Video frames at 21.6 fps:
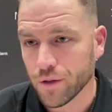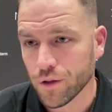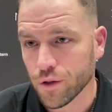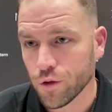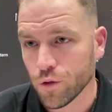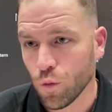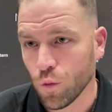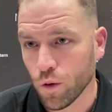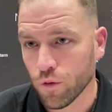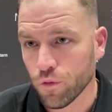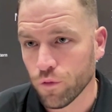of
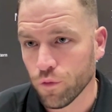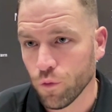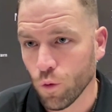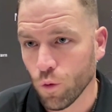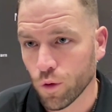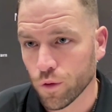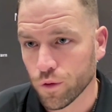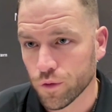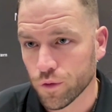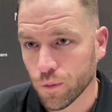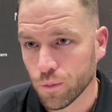24
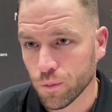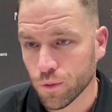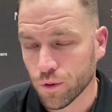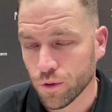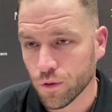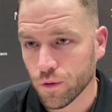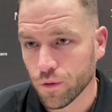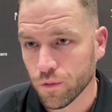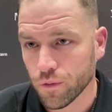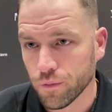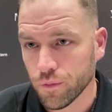in terms
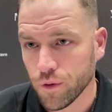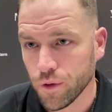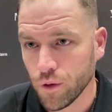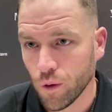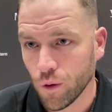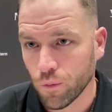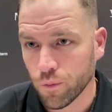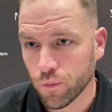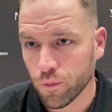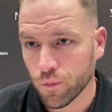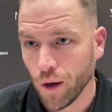of,
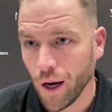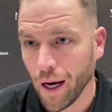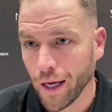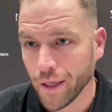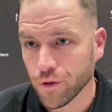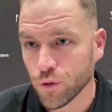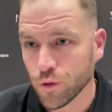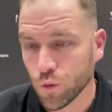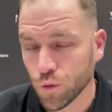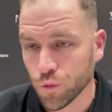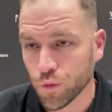high
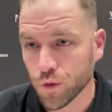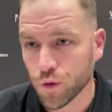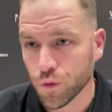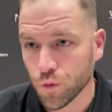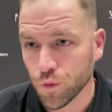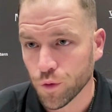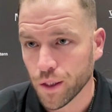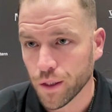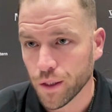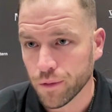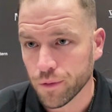school
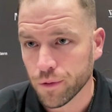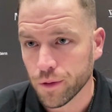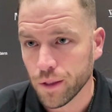recruiting.